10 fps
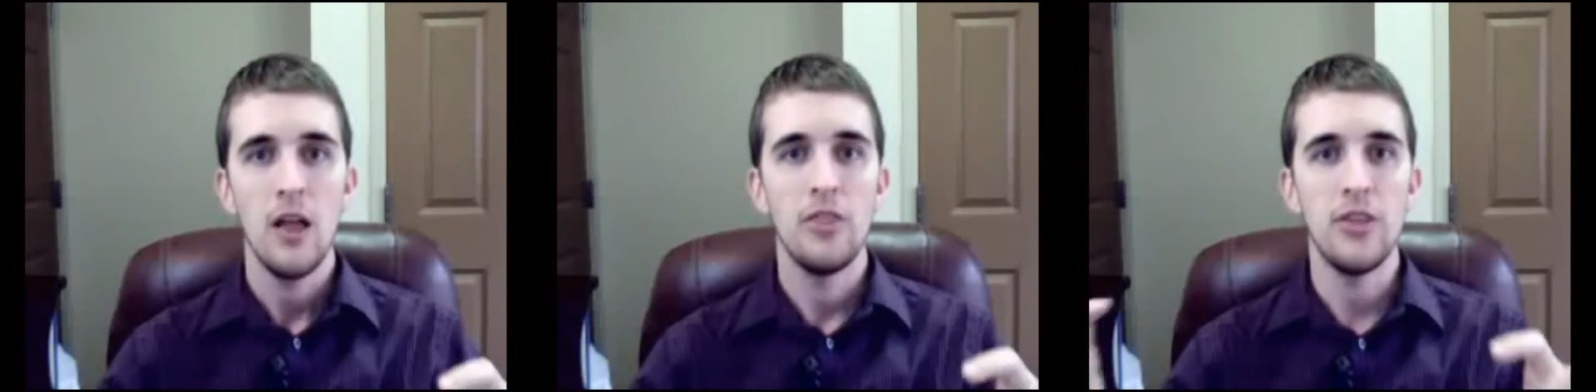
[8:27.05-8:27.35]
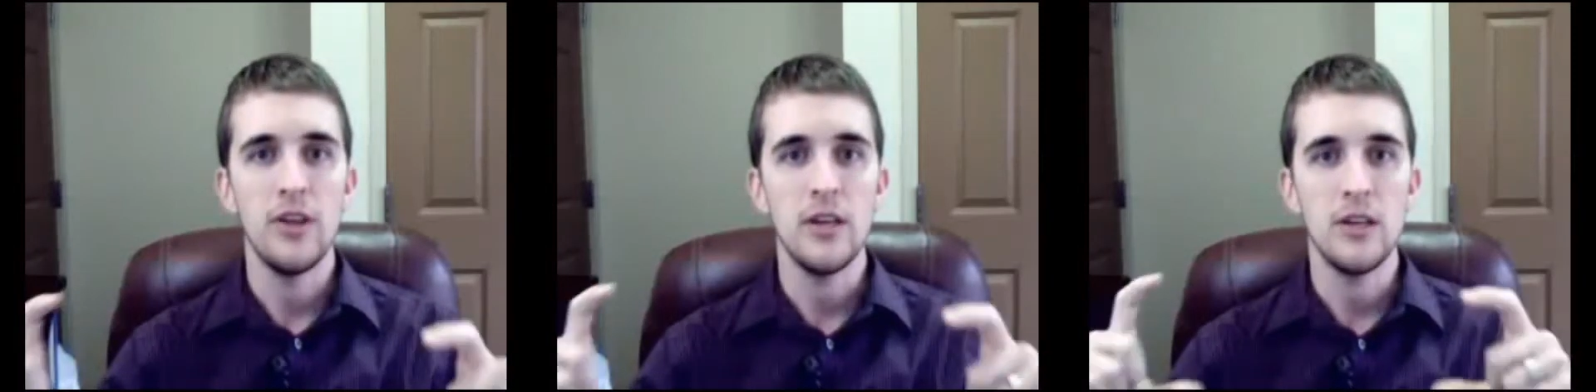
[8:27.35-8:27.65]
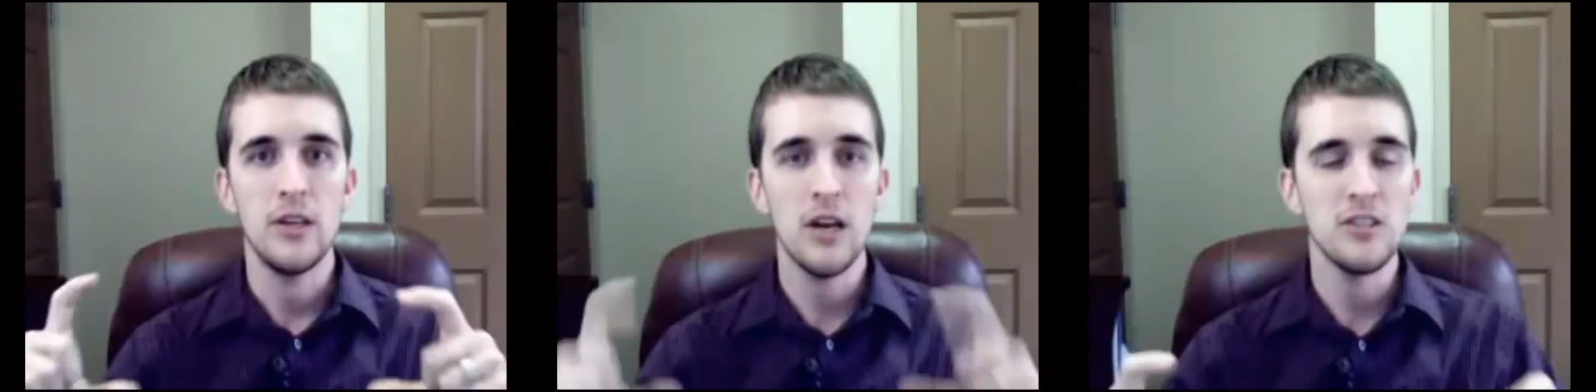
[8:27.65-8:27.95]

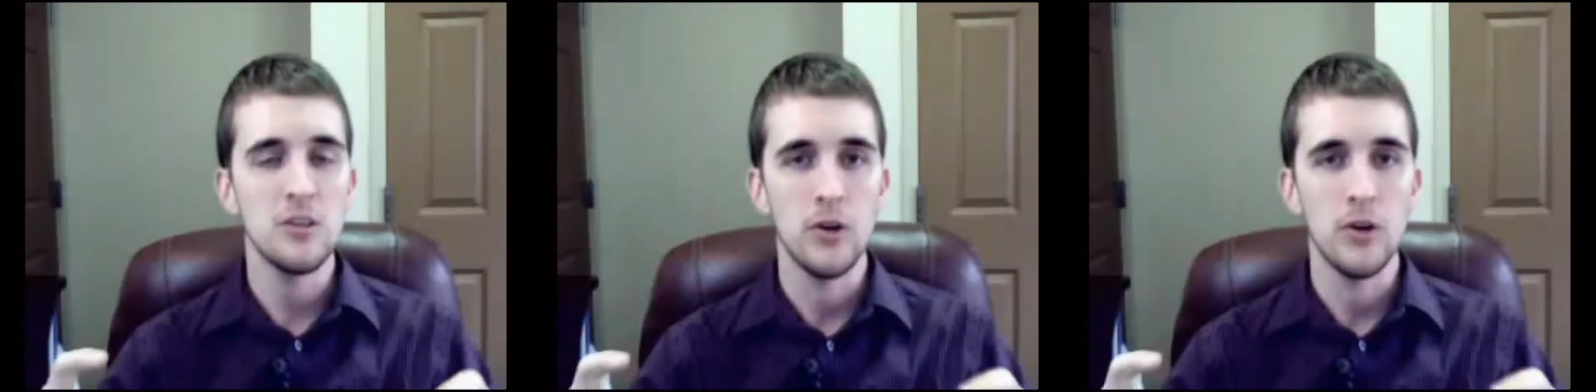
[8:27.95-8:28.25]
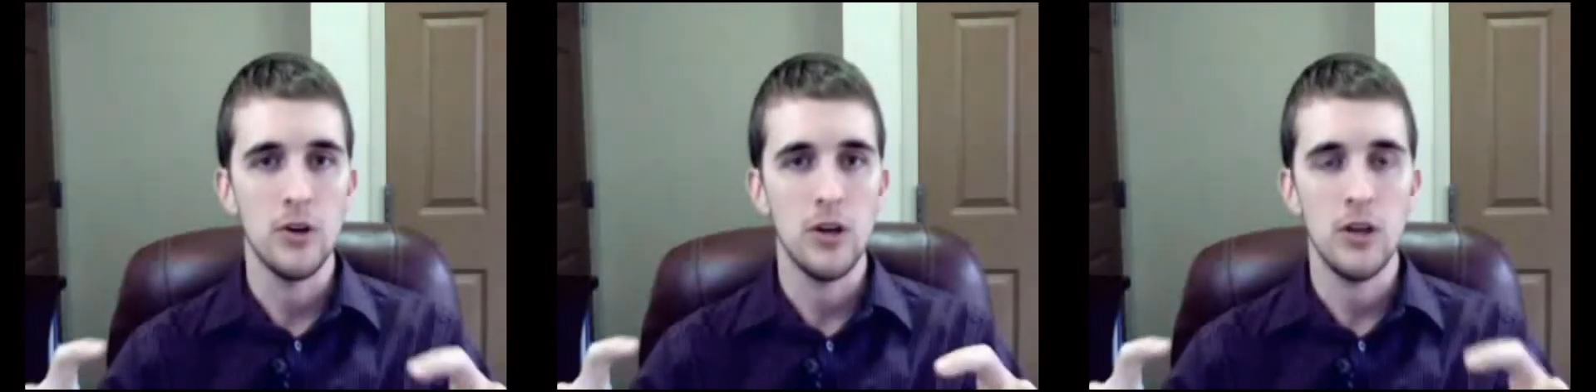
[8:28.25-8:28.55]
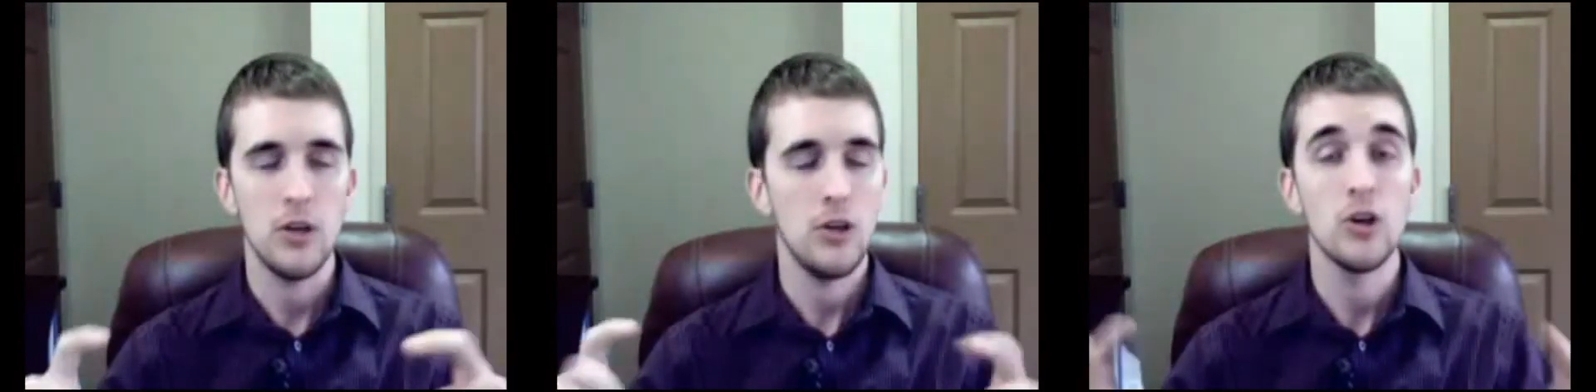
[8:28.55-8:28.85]
the customer,
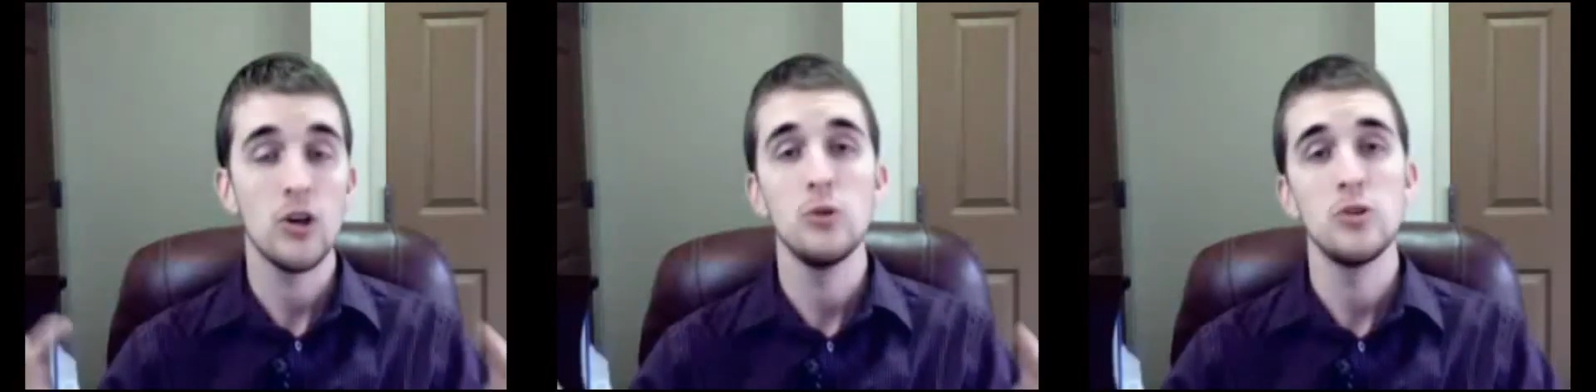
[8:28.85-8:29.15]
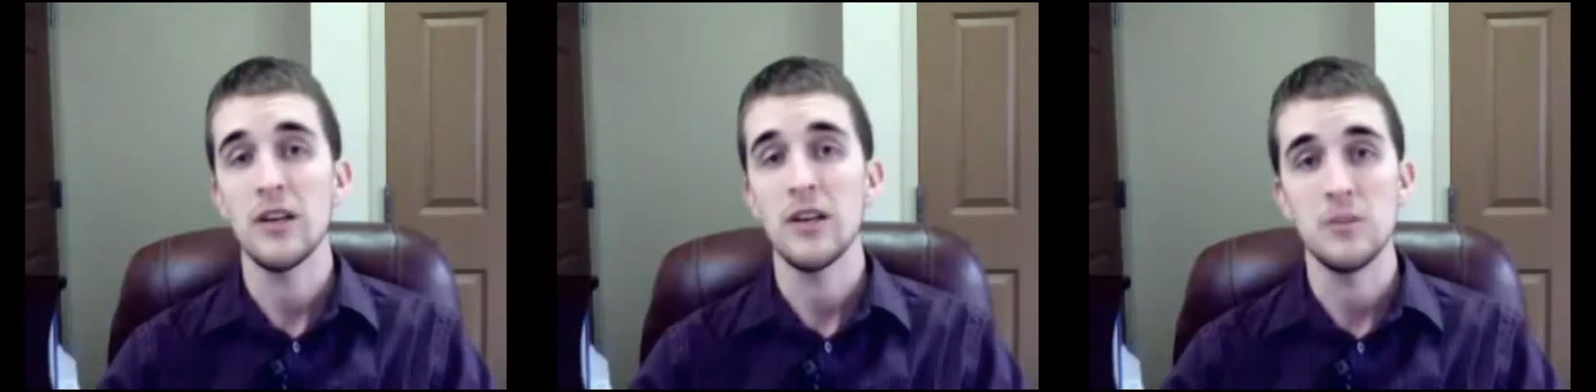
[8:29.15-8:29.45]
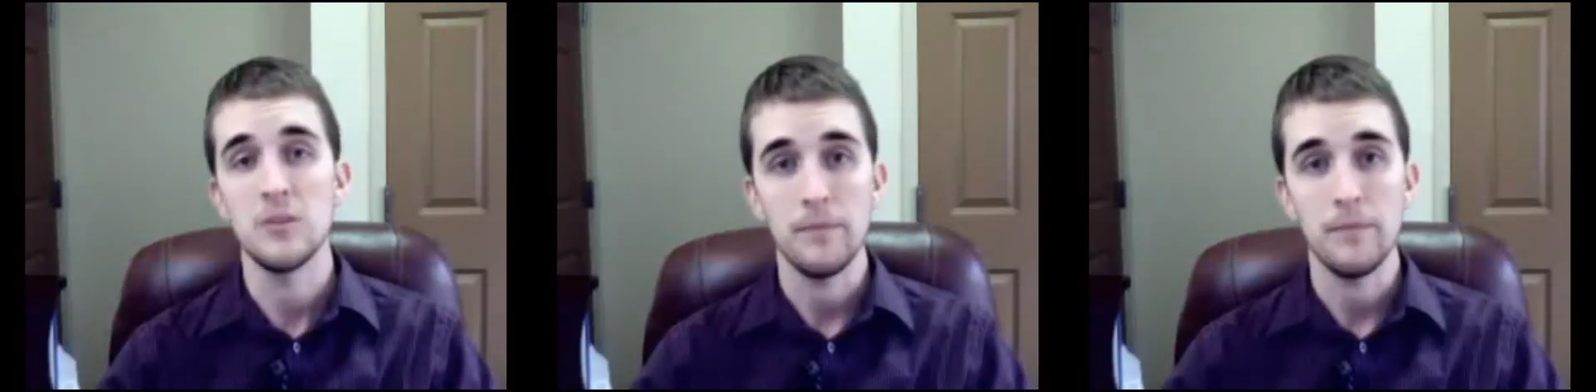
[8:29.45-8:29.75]
you're going to lose your
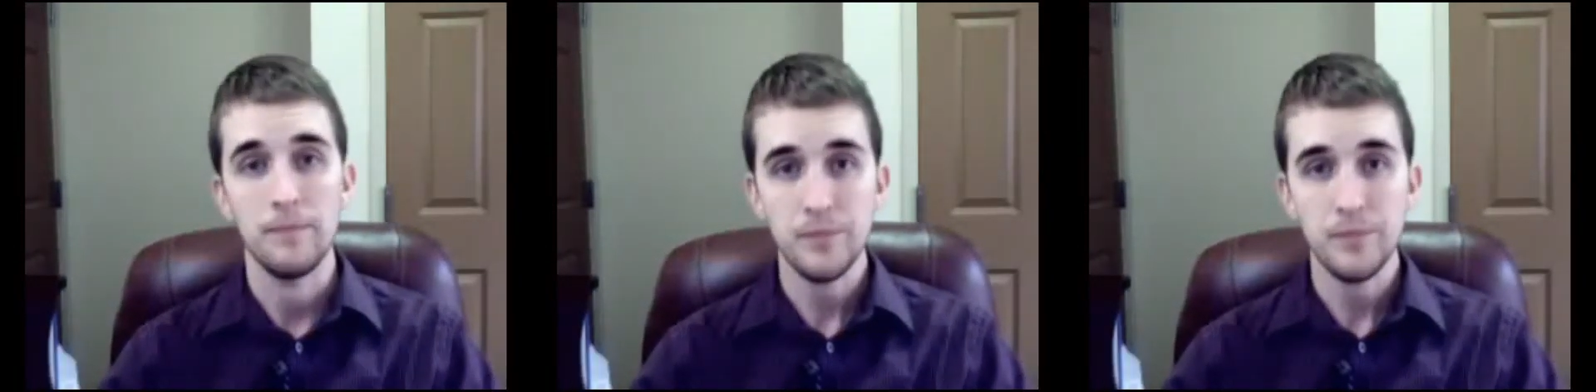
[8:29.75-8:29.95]
customer.